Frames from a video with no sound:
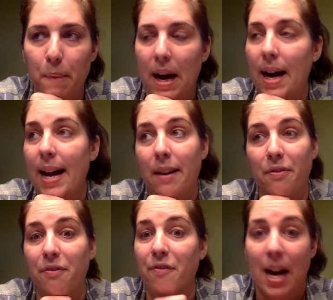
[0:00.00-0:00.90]
buy
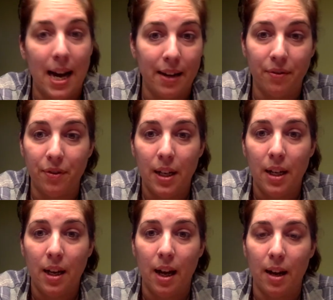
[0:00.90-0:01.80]
5.
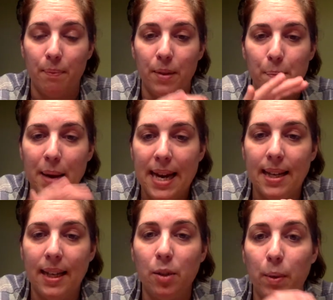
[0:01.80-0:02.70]
The
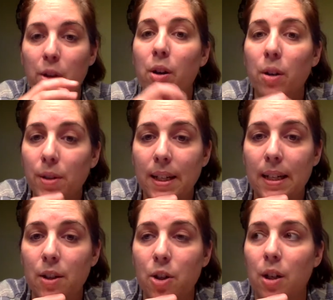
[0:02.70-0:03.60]
paintings with her
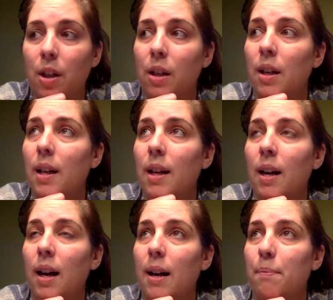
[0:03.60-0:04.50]
signature,
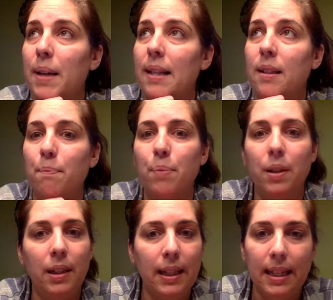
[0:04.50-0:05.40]
it's
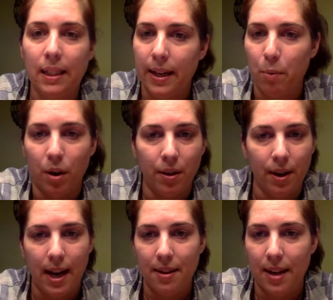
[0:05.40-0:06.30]
completely worth it,
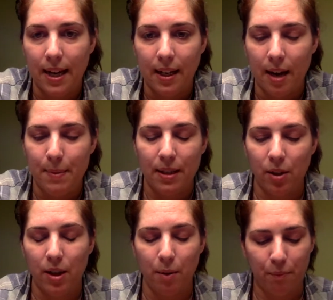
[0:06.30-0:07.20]
I think. I mean,
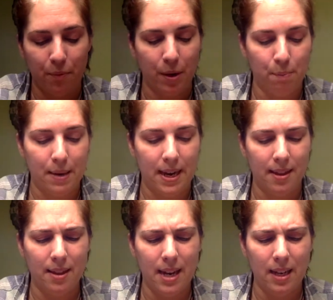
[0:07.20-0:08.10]
so there'd be, I
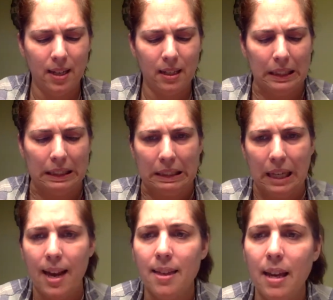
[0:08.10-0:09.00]
think
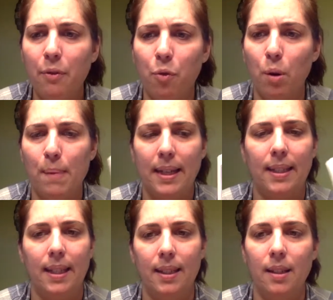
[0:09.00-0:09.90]

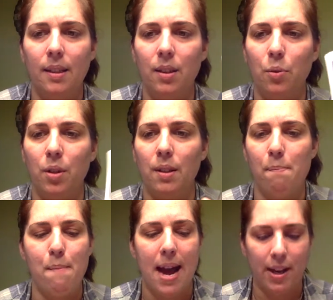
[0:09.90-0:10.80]
4x6s. So just
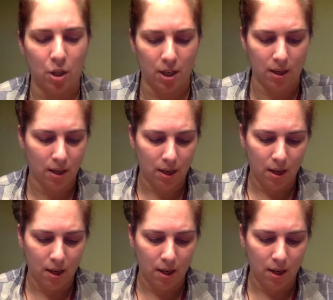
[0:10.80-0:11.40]
imagine